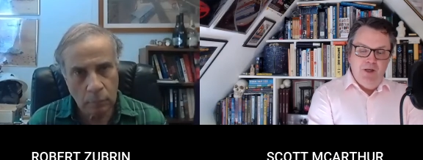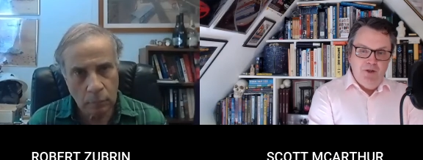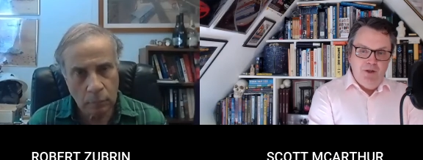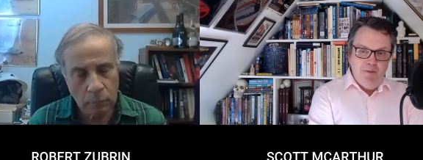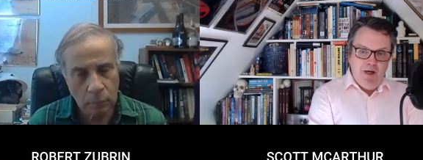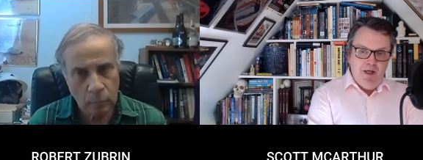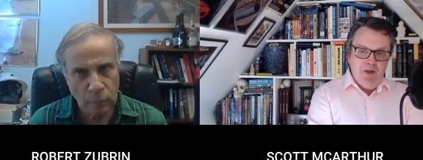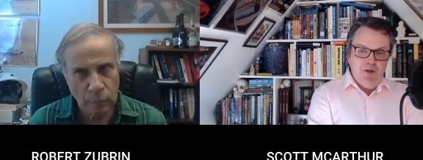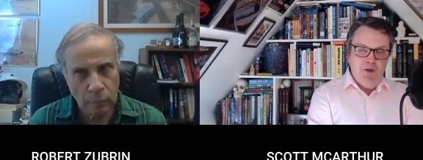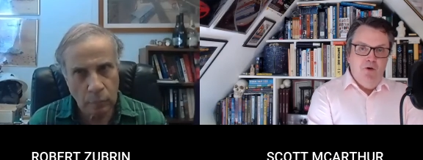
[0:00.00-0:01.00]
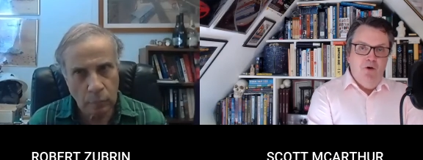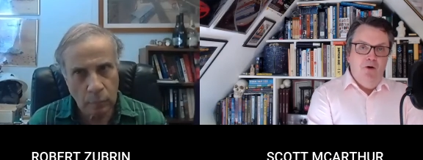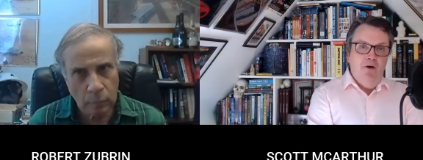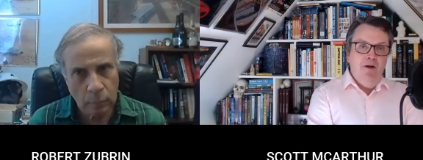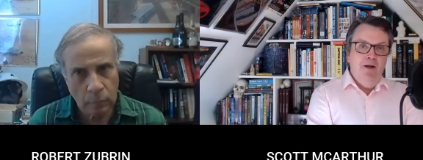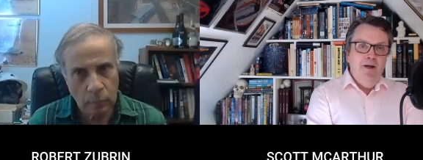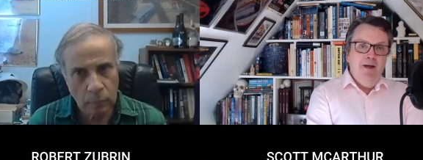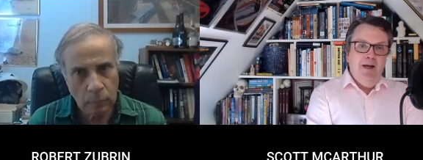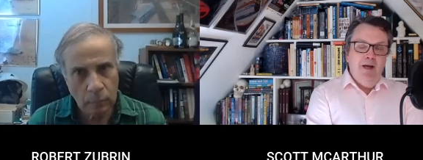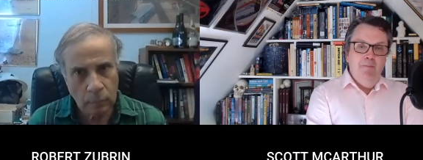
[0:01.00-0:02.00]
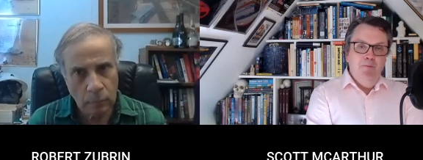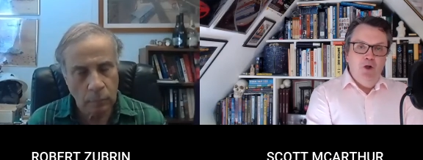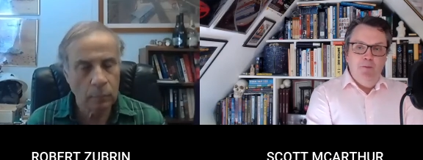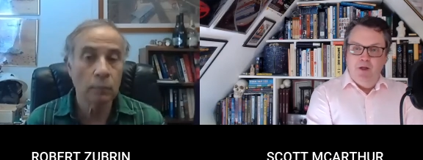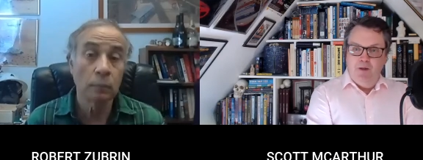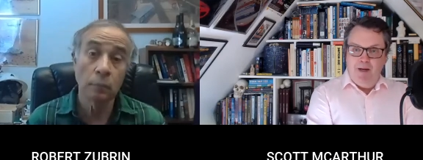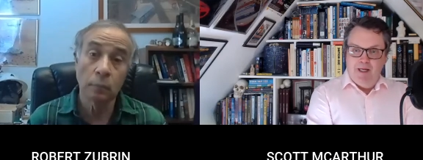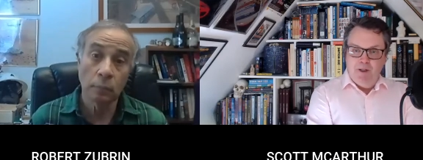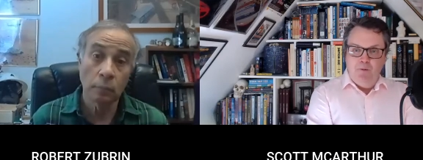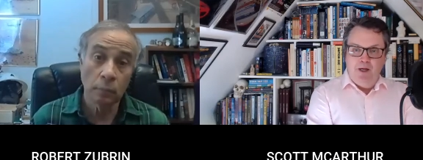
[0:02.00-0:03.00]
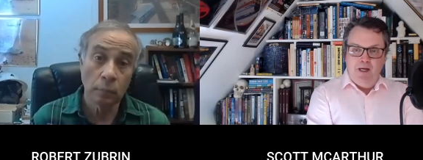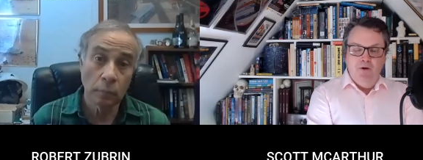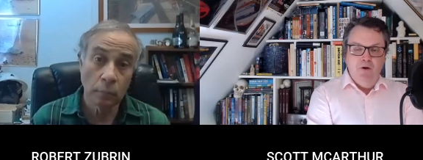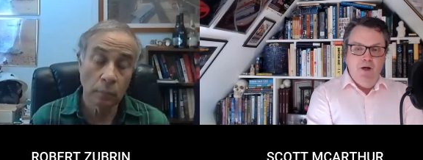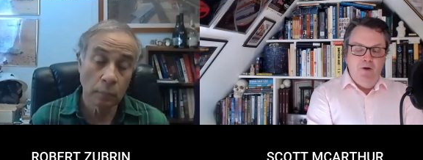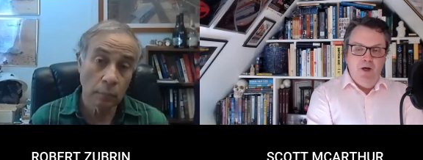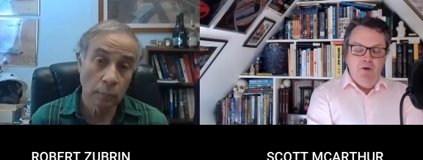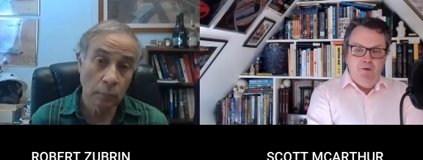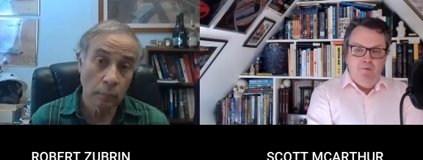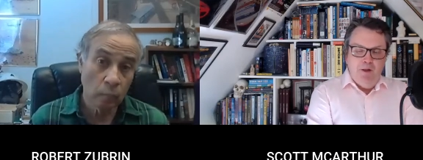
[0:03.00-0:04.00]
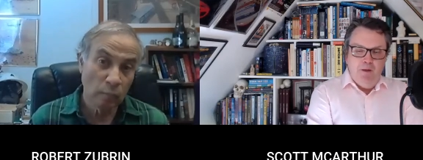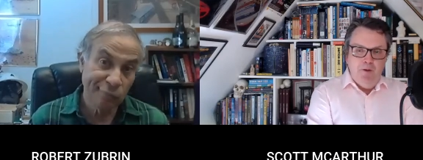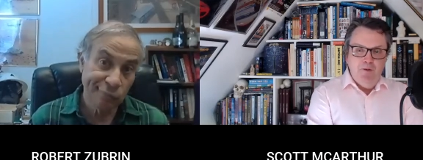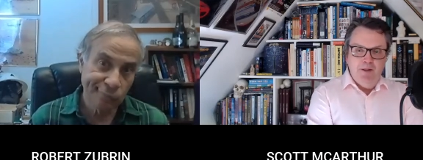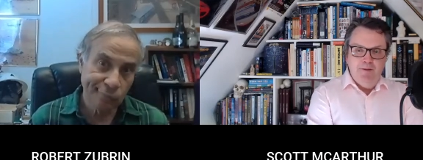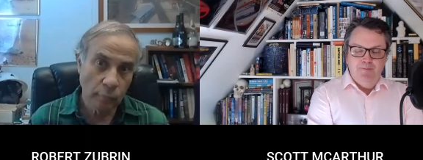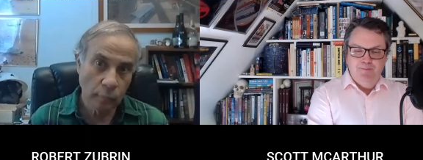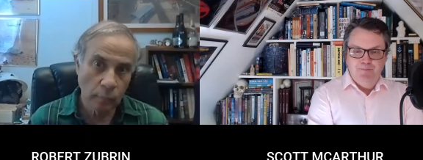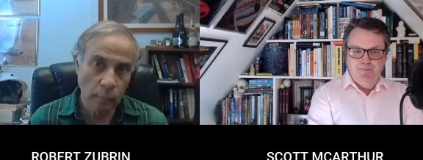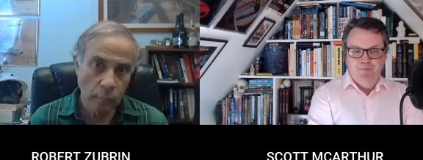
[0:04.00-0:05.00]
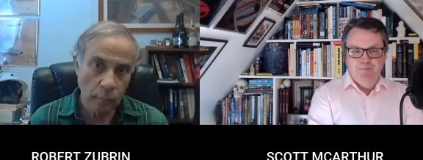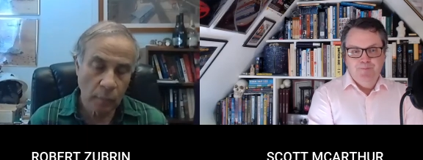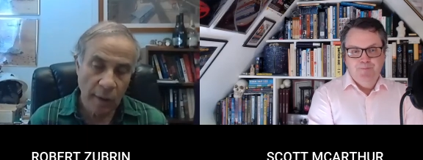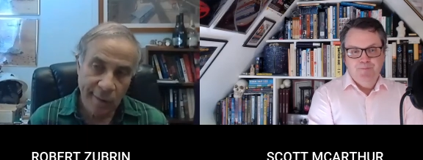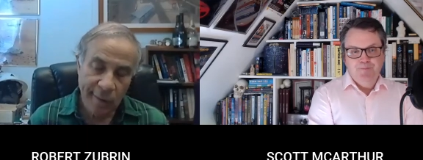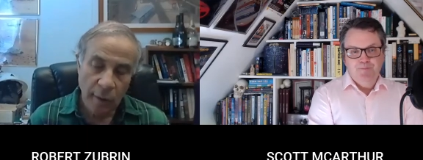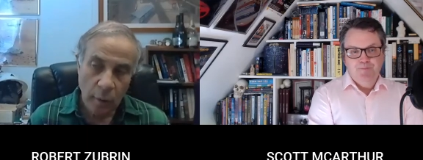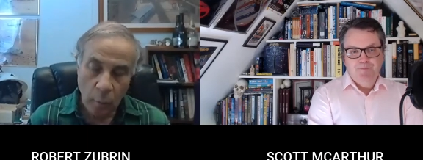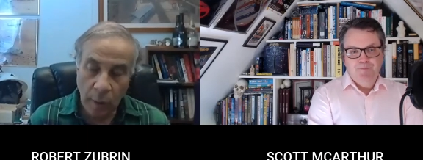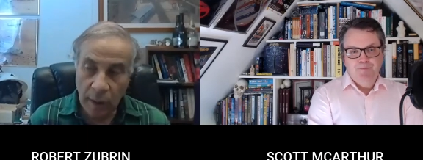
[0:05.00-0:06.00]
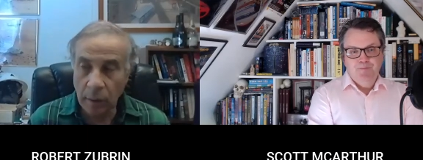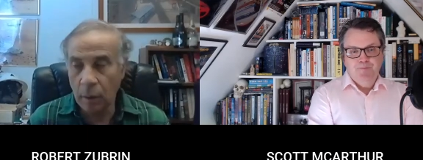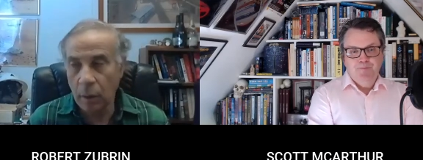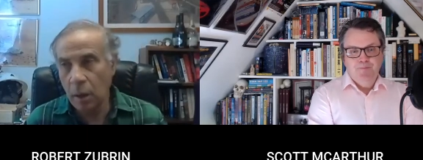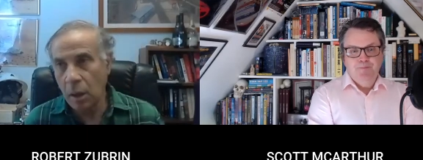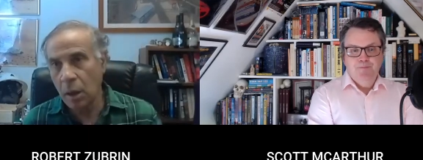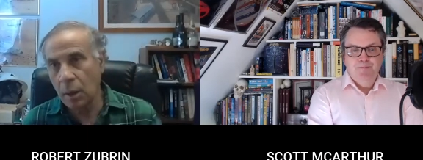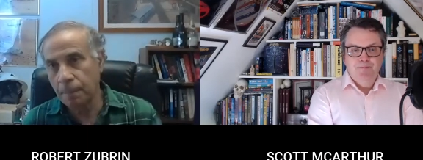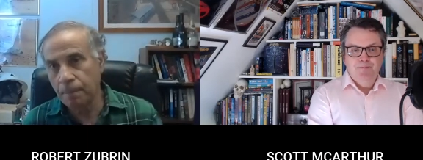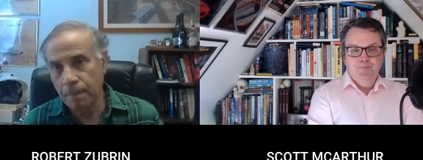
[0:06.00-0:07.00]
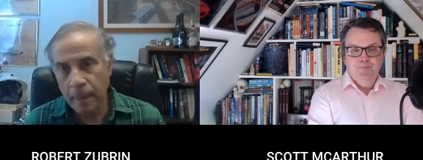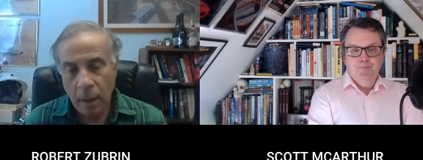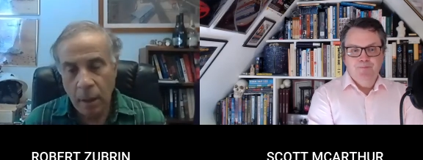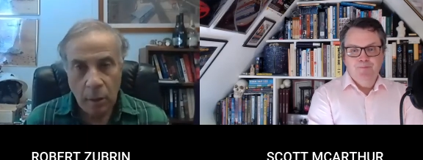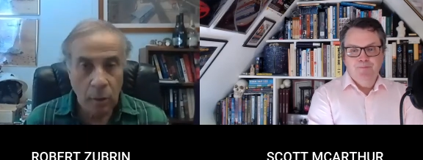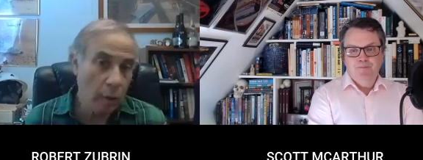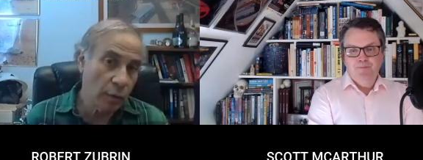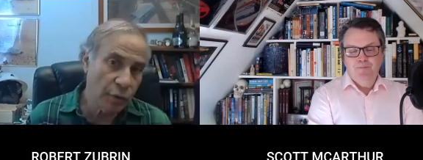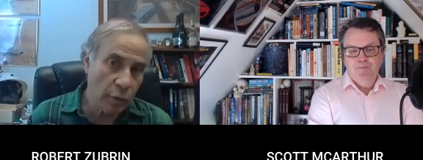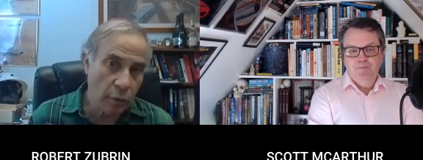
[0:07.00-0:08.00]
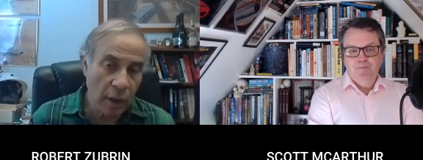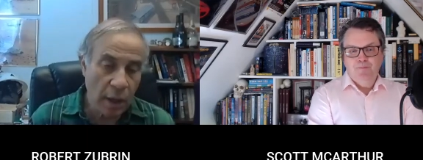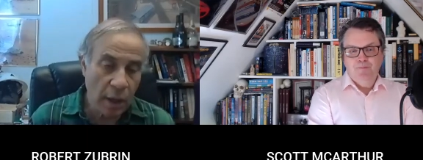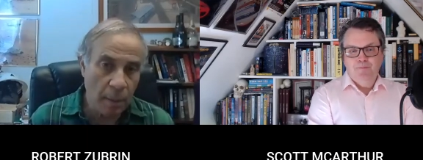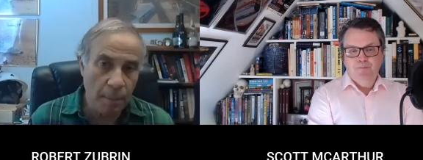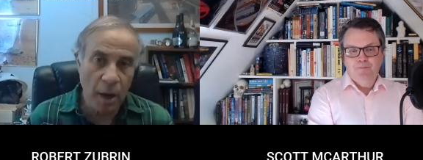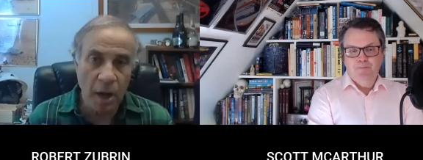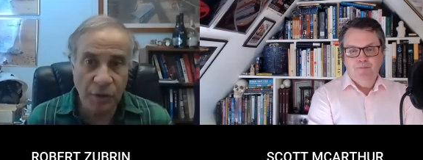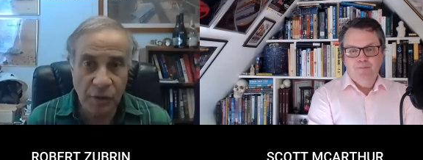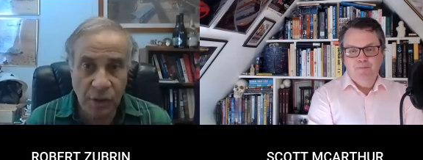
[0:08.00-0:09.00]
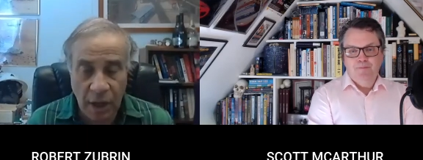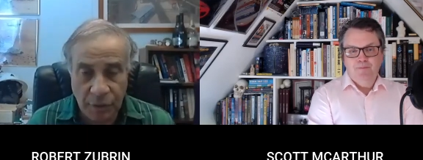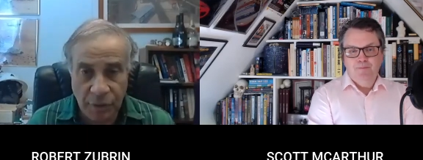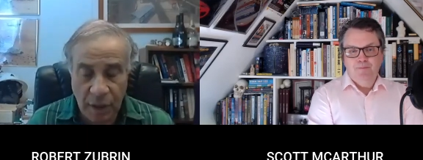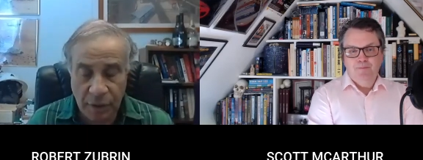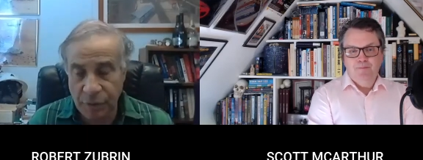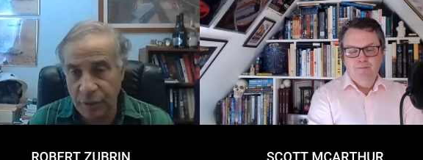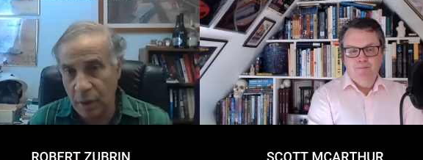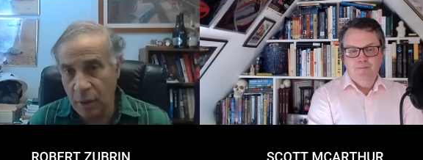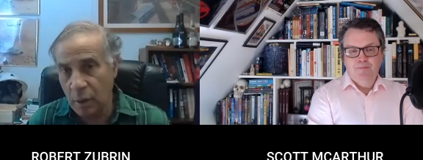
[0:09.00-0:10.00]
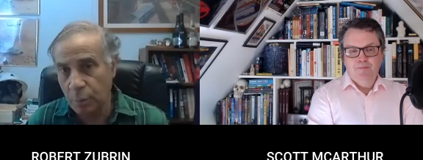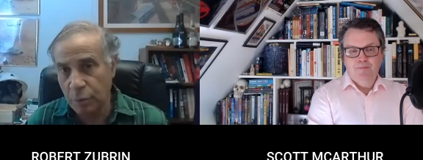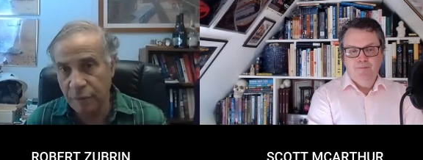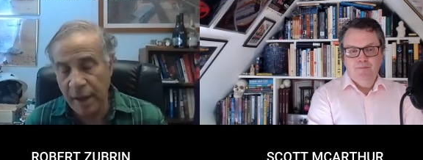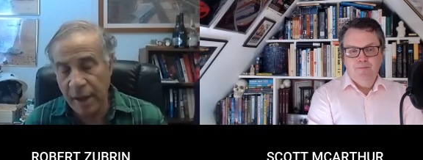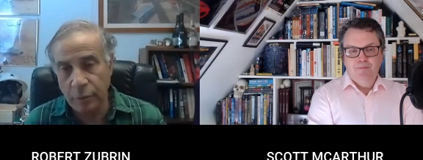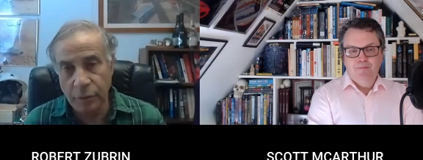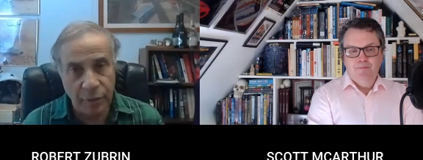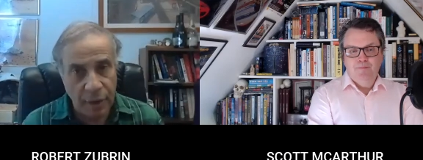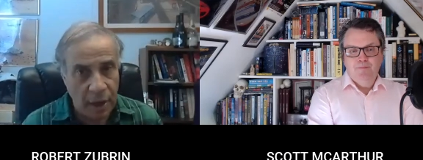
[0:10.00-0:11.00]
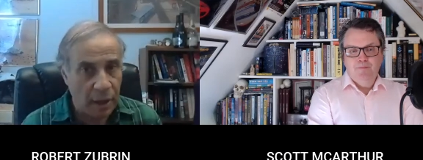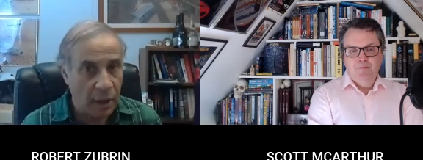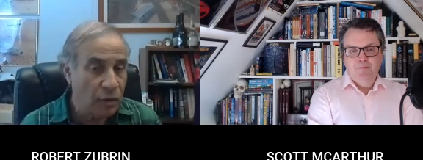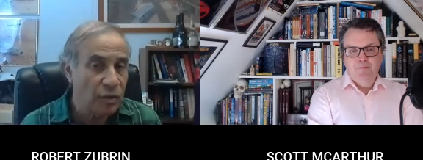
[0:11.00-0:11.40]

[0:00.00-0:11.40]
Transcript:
Speaker 1: us to Mars, or um, could it be done a better way, or how, how do you feel about it?
Speaker 2: Well, uh, look, certainly uh, Musk has, has done a profound thing. He's